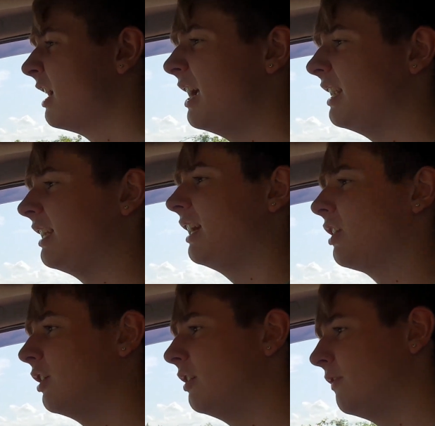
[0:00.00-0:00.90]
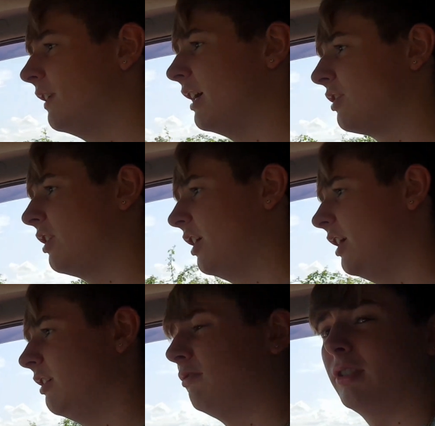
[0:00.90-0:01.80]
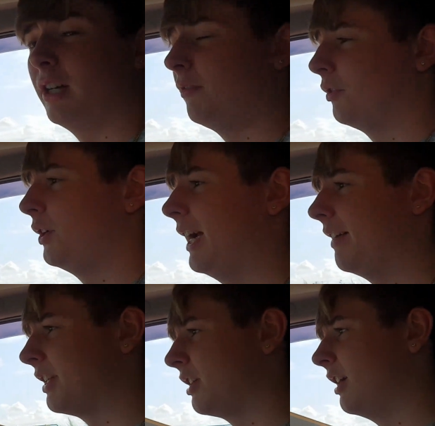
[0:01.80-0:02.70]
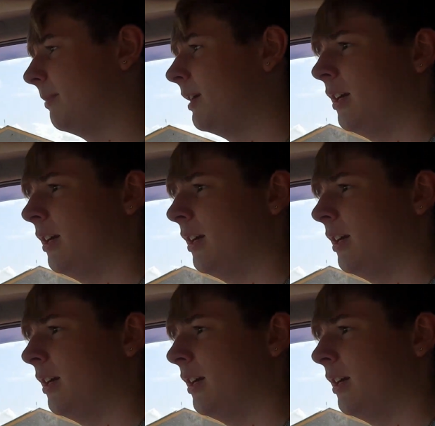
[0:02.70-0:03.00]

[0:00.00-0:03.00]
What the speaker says: is it a good first car? Going for a Yaris Club,